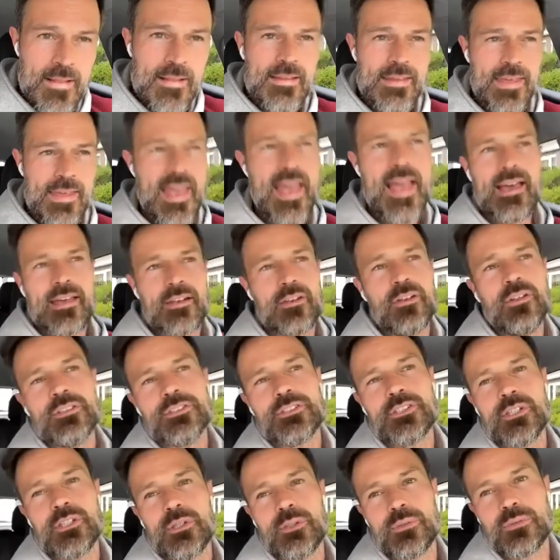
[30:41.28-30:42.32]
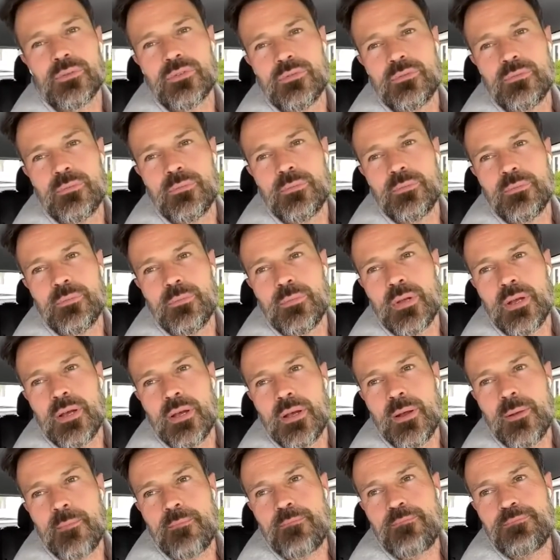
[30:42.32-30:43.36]
yeah. And also
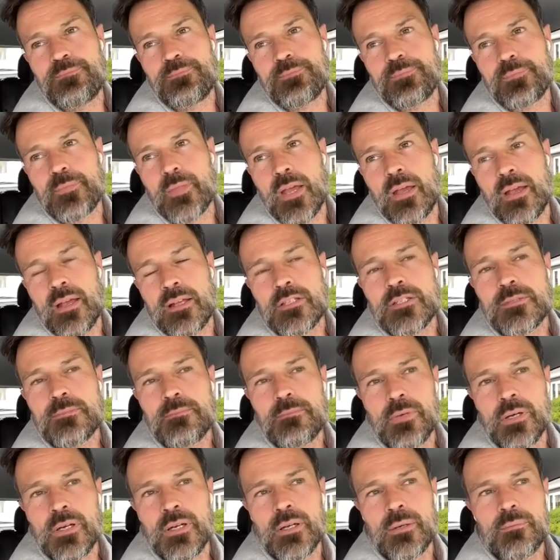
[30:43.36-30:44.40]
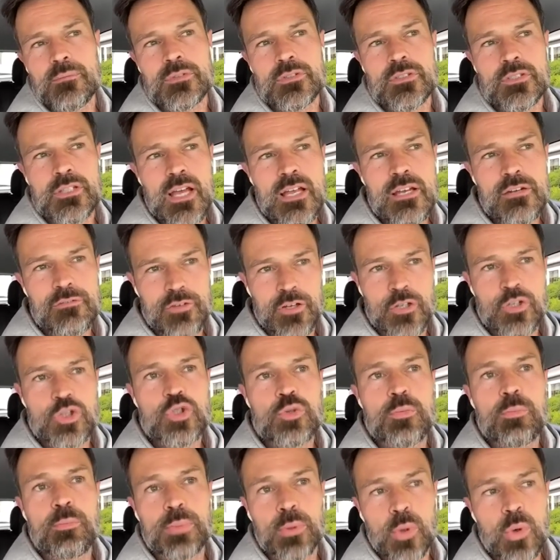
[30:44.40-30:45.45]
um, kind of
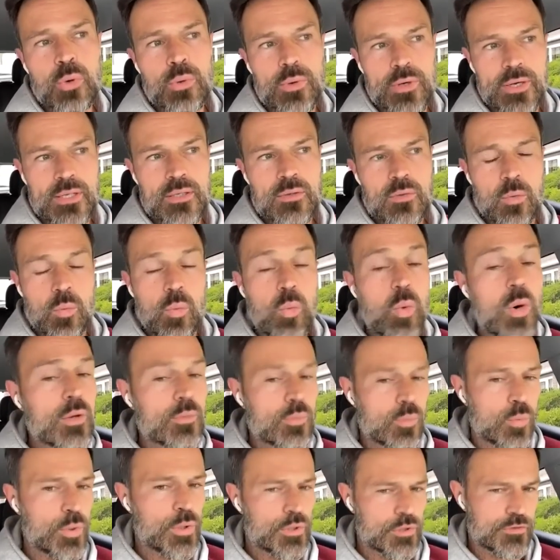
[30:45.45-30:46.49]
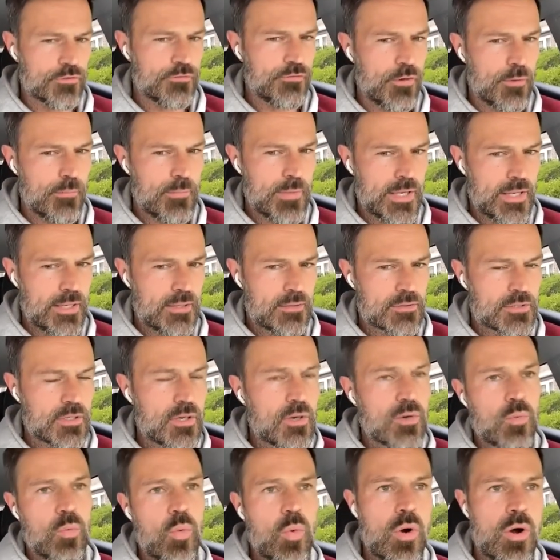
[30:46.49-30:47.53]
exploring what works for me.
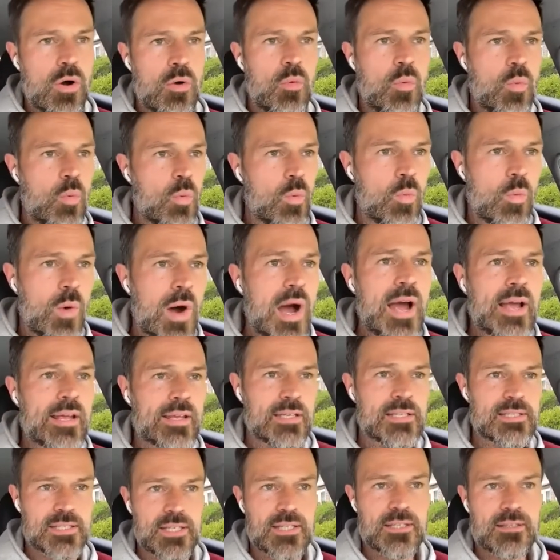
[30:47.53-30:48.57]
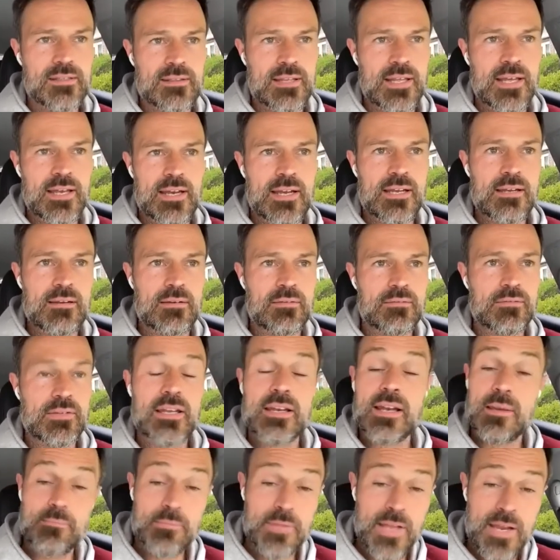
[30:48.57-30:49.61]
So why is it that
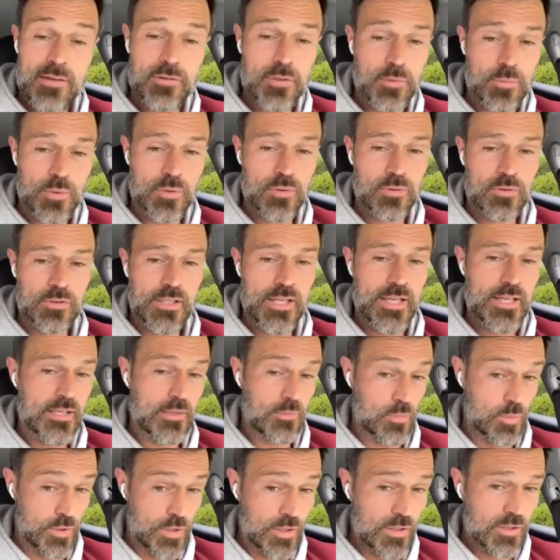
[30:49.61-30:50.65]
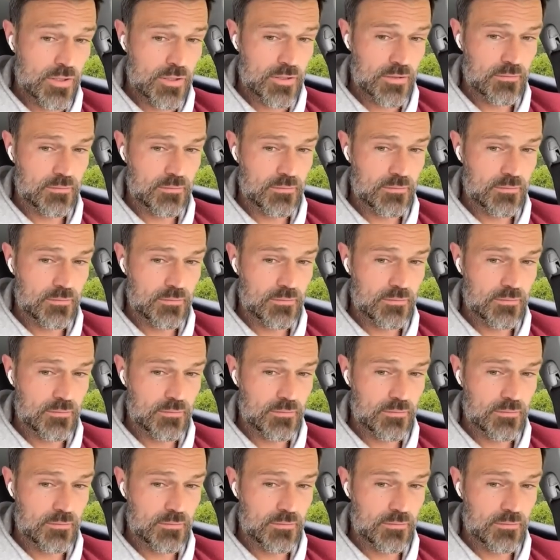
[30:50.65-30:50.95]
I'm never late at work?